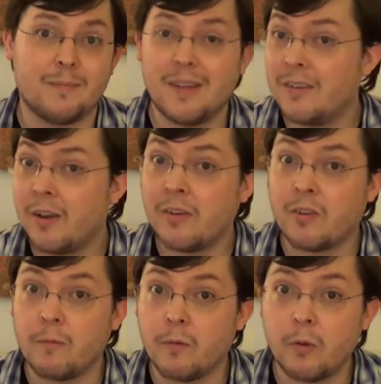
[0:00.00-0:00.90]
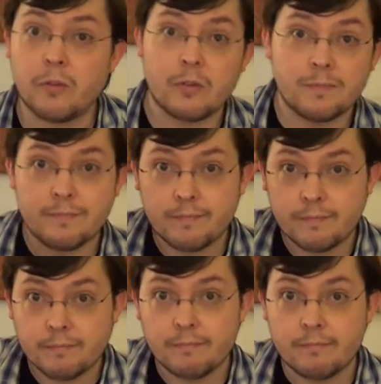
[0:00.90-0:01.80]
Until next time, folks,
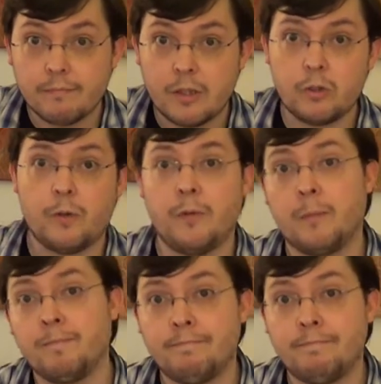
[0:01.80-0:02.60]
enjoy film.